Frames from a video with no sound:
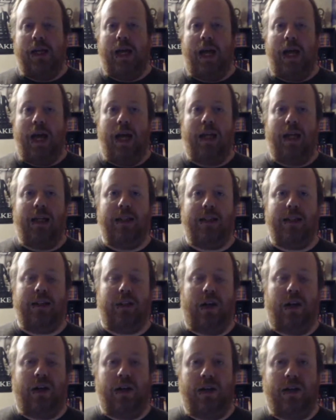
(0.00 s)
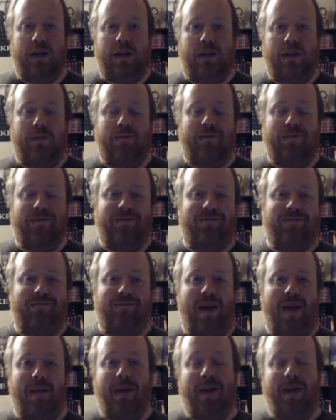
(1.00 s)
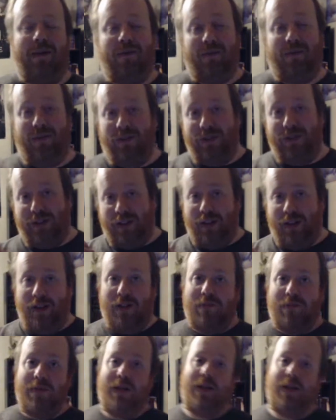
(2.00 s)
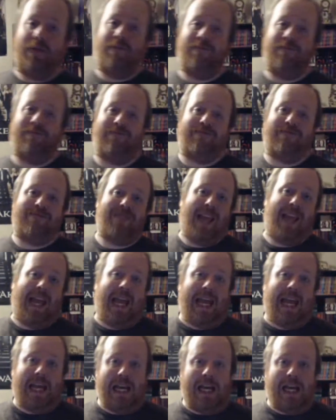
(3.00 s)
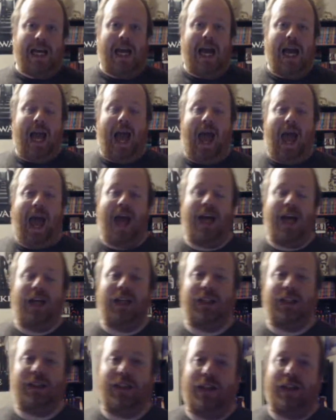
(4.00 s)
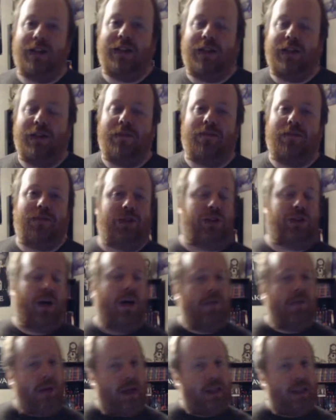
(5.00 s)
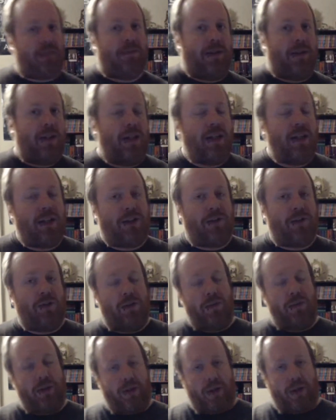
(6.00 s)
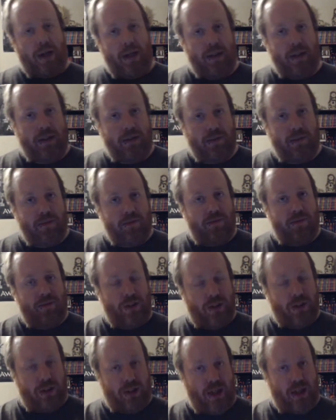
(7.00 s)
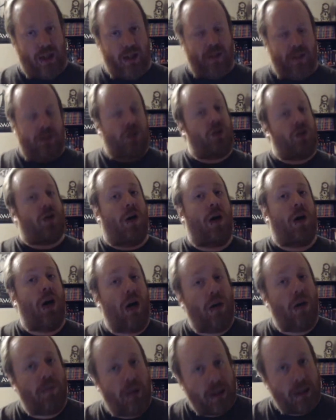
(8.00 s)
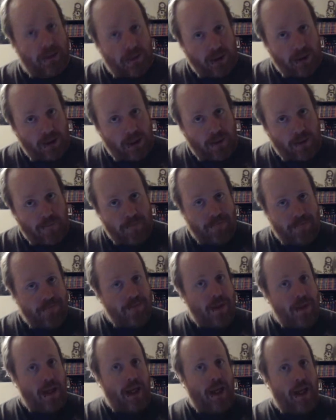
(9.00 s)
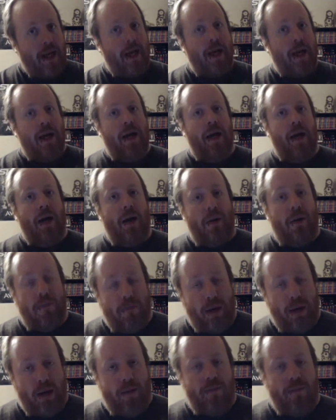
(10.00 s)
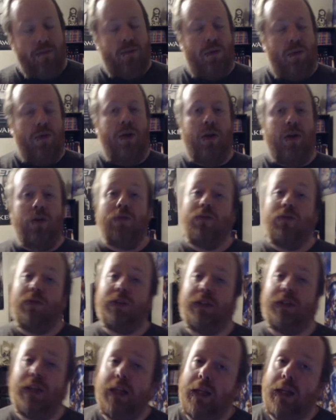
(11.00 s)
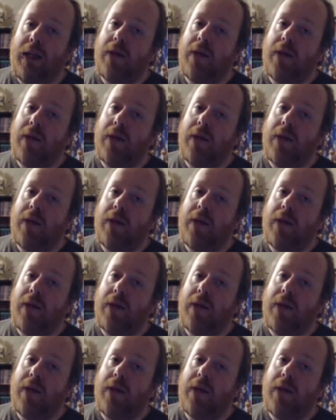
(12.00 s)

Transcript: Andy's starting to maybe lose it a little bit. And there's a strong possibility that you could be correct. Just saying. Strong possibility. But who knows? We'll see.